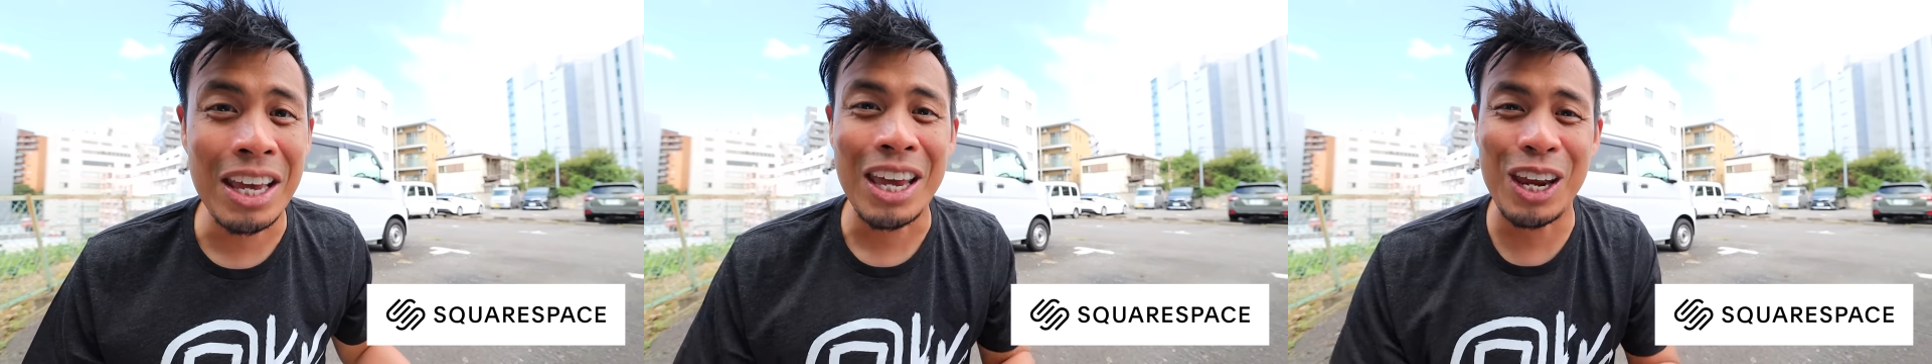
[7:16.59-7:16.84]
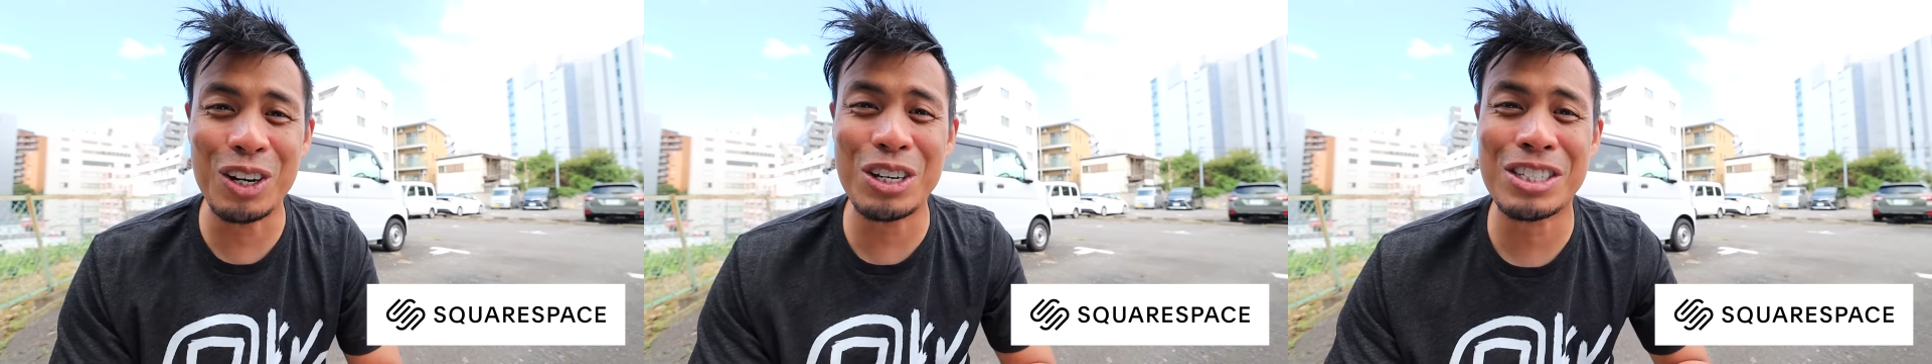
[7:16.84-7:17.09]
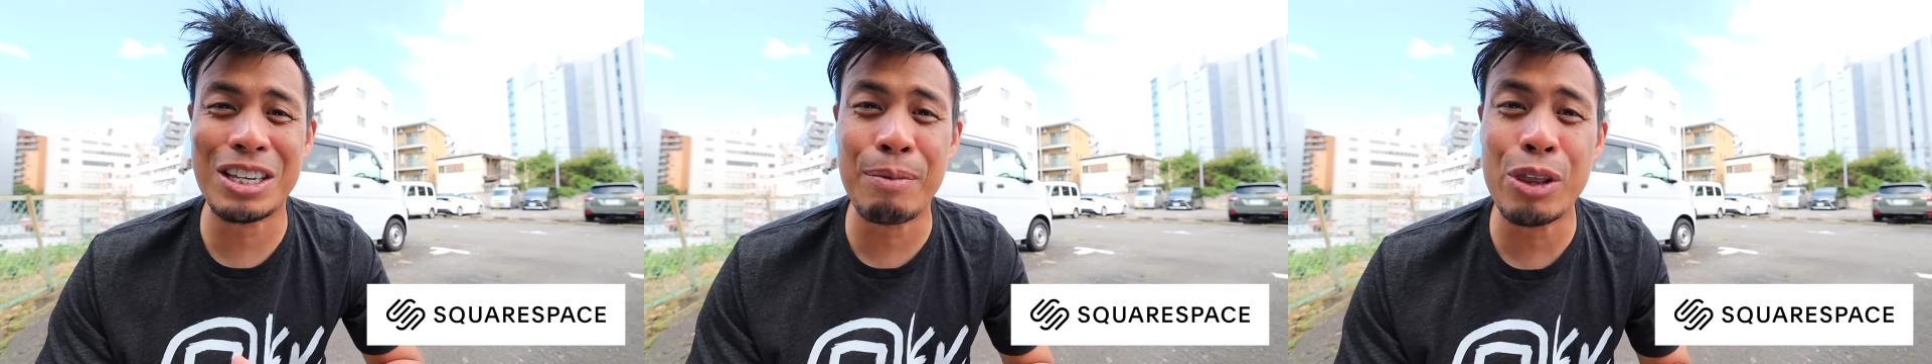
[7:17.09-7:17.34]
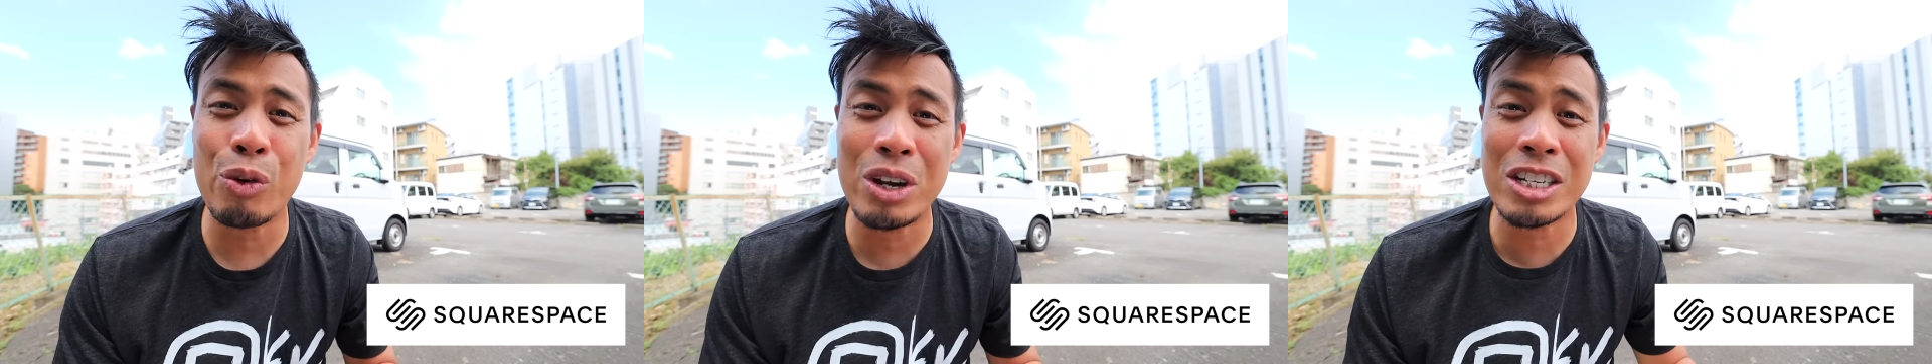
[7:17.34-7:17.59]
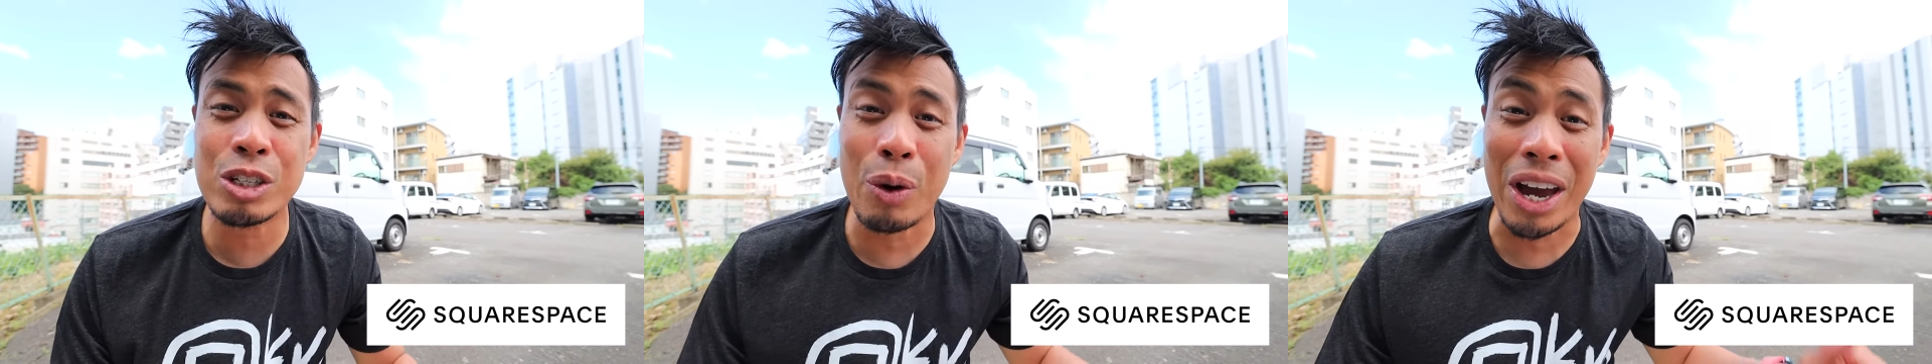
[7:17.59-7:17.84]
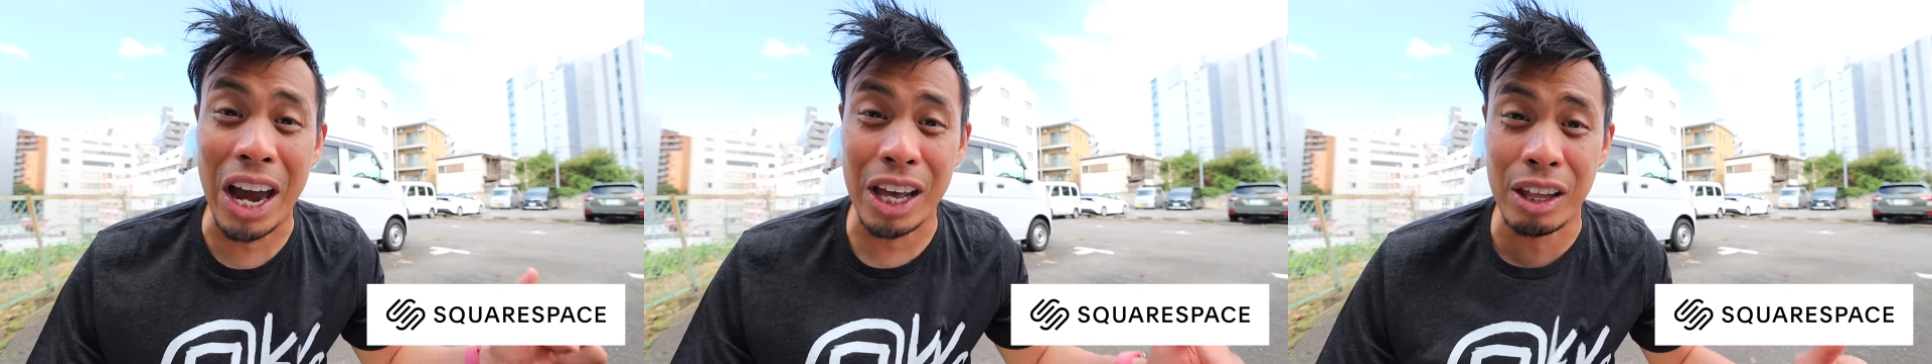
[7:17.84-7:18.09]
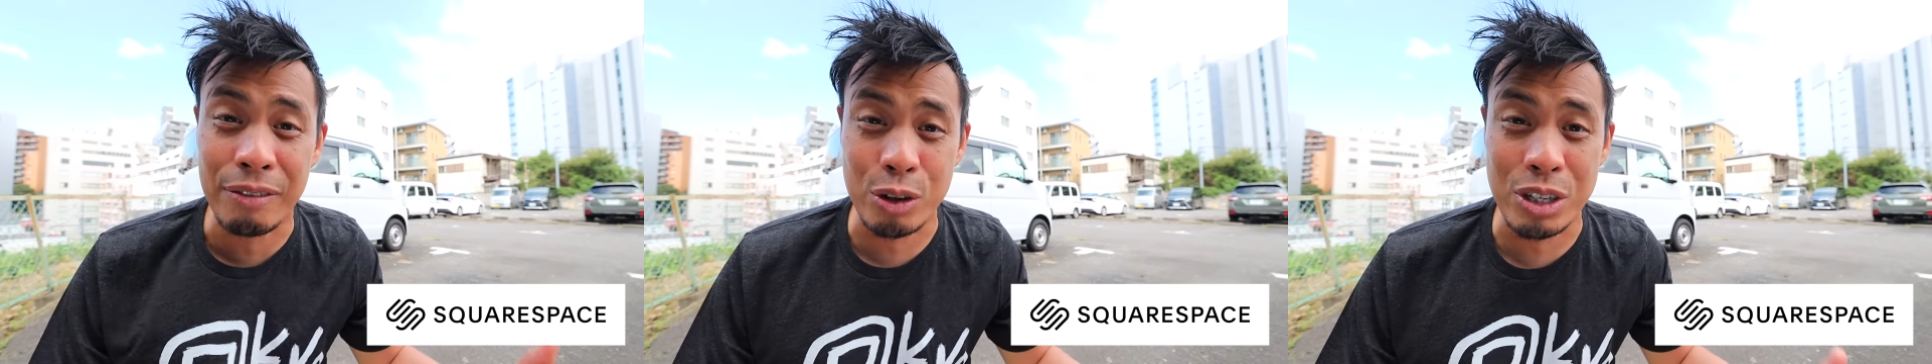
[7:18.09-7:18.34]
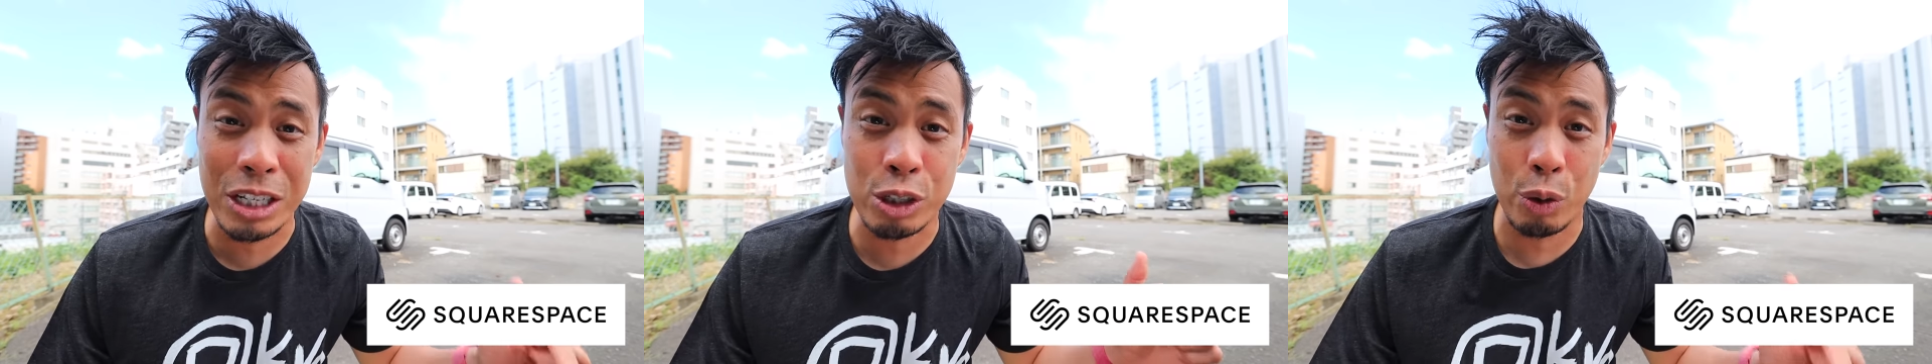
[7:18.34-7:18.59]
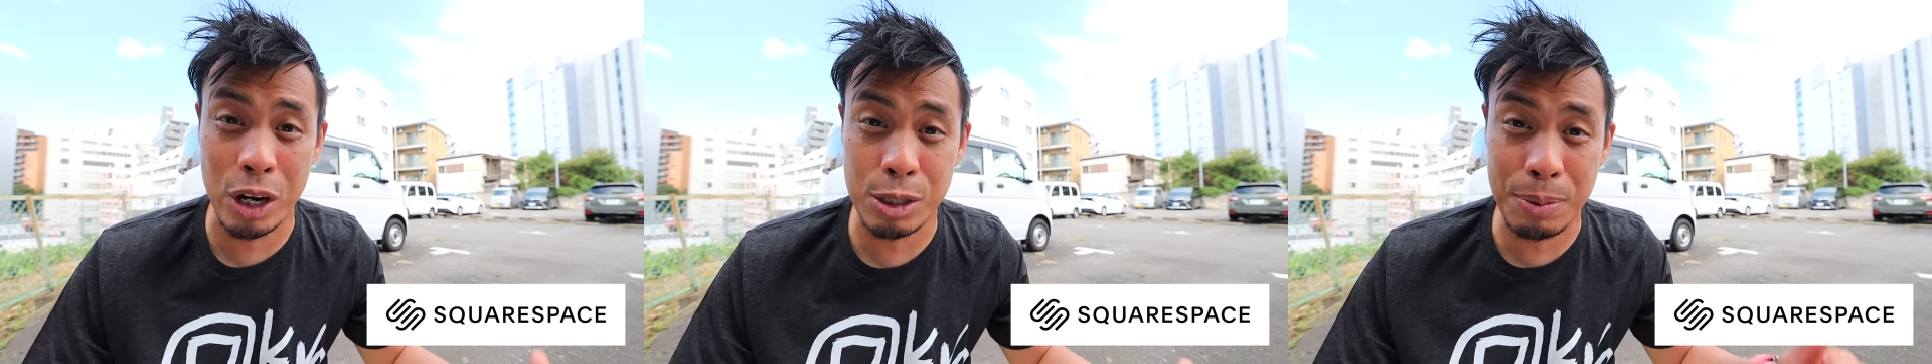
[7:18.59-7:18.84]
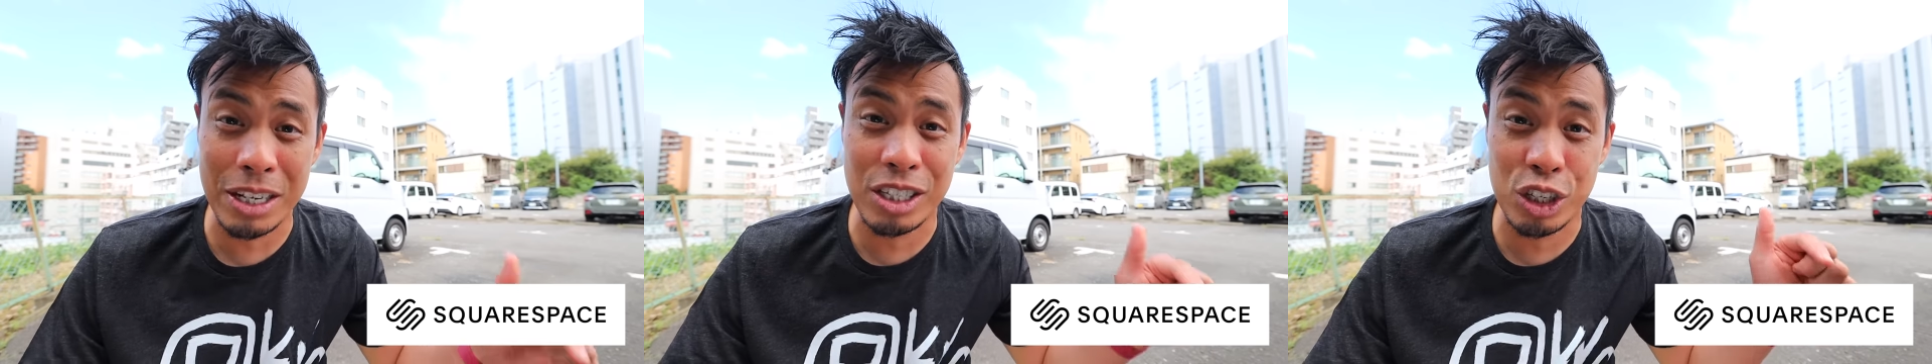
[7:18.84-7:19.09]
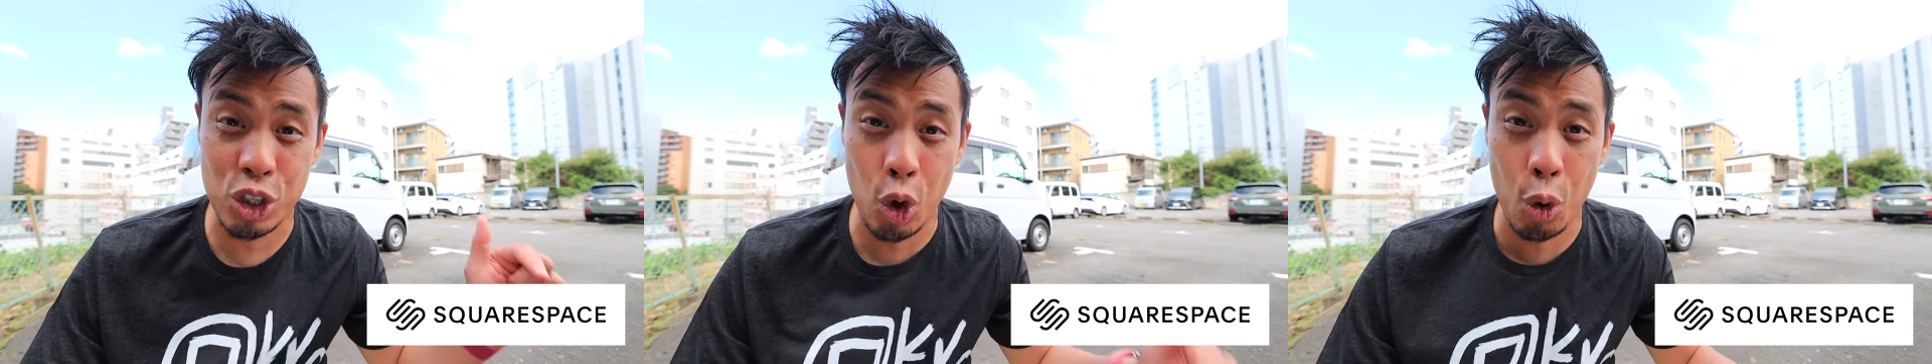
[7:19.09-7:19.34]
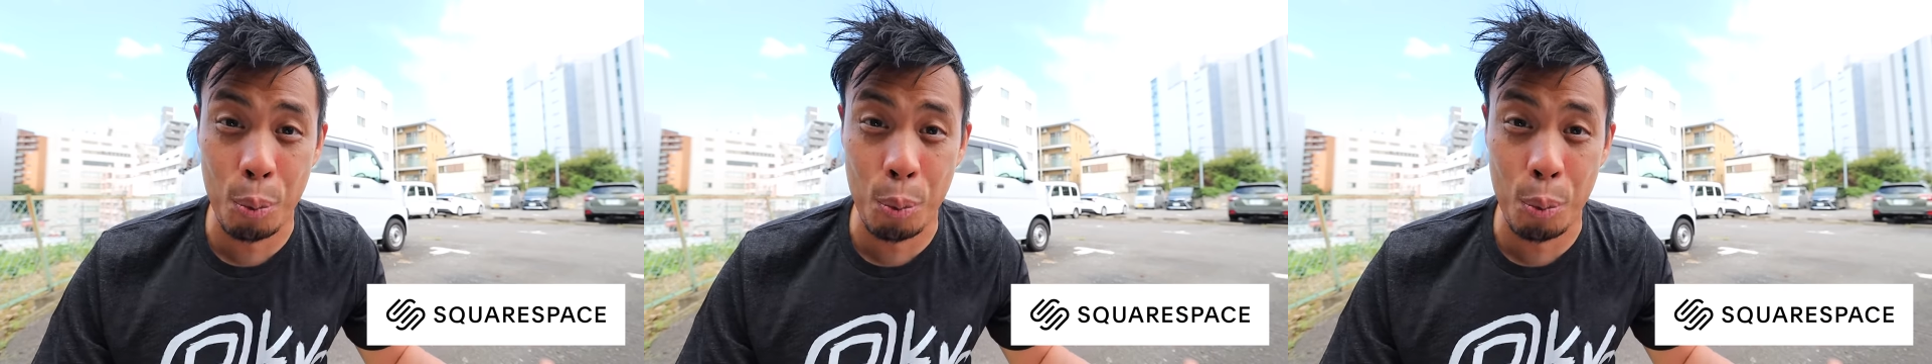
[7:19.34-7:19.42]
Here are just some of the reasons why I love using Squarespace so